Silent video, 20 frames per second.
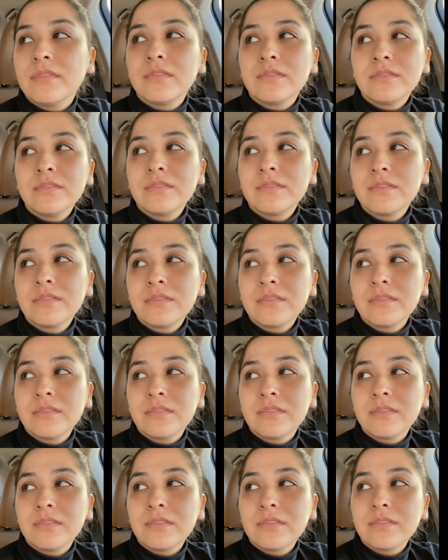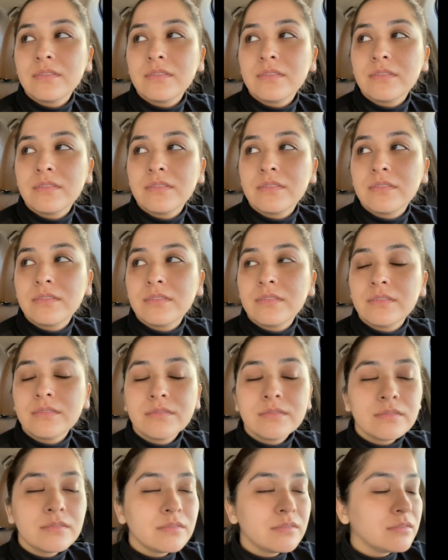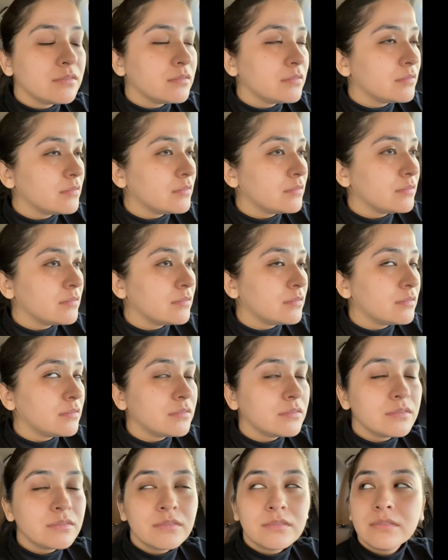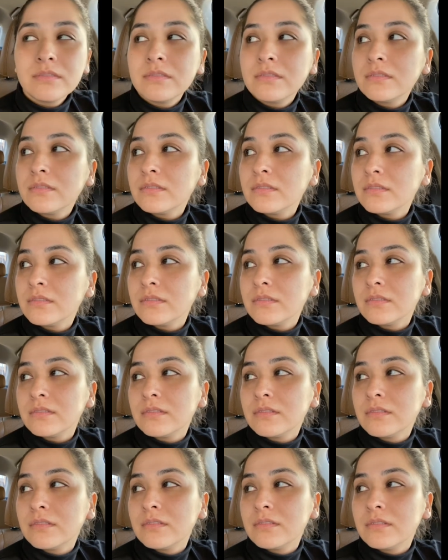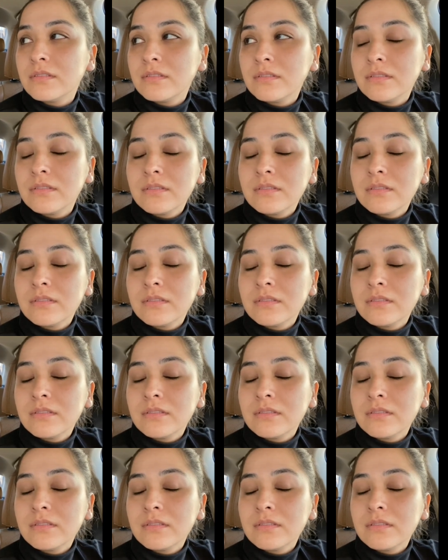[no speech]